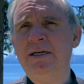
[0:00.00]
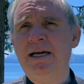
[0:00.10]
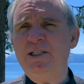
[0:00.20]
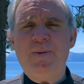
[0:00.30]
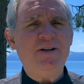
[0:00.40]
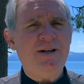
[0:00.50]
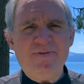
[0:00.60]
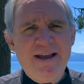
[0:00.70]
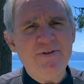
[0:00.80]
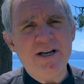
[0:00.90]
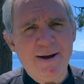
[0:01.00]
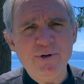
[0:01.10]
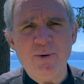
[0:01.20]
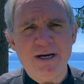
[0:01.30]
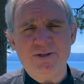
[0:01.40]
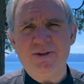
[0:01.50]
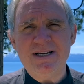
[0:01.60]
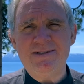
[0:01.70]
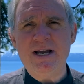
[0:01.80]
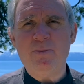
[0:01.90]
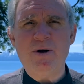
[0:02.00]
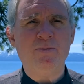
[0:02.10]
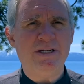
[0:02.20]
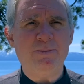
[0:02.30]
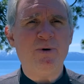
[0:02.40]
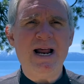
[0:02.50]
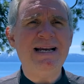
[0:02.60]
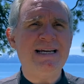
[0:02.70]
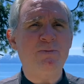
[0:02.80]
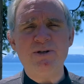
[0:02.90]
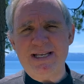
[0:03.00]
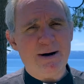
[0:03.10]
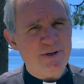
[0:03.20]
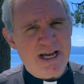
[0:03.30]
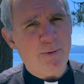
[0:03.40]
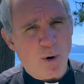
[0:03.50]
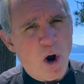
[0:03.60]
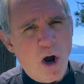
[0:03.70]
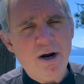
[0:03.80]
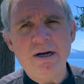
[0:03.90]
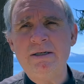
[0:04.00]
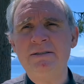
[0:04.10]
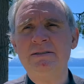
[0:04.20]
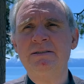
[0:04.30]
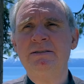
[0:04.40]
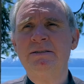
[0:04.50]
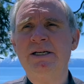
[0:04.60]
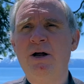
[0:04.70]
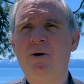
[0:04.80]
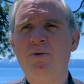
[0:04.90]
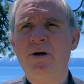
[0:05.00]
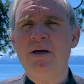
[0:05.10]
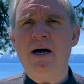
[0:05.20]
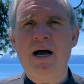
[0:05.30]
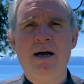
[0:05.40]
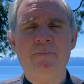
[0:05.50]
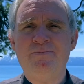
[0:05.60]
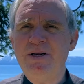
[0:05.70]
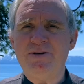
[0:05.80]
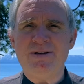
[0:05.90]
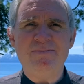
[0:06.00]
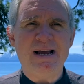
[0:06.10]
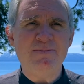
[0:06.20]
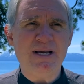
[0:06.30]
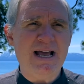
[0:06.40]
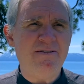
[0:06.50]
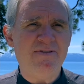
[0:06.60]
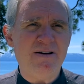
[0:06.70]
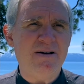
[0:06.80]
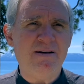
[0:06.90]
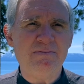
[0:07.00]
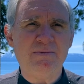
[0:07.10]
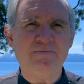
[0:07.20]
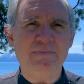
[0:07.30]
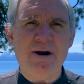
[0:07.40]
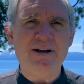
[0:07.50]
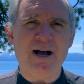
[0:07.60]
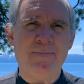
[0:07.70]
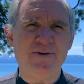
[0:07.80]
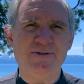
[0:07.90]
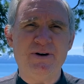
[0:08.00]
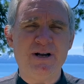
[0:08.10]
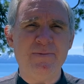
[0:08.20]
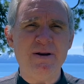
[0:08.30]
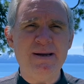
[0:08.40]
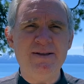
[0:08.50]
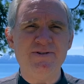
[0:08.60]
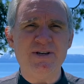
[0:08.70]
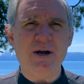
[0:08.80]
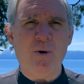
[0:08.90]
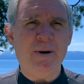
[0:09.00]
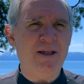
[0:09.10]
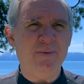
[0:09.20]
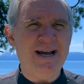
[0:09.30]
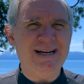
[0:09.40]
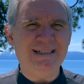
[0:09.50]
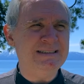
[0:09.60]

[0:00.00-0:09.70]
especially if they even come to us and they say, well, was that wrong? You know? You know, sometimes I have married couples, they'll come to me and they'll say, oh, by the way,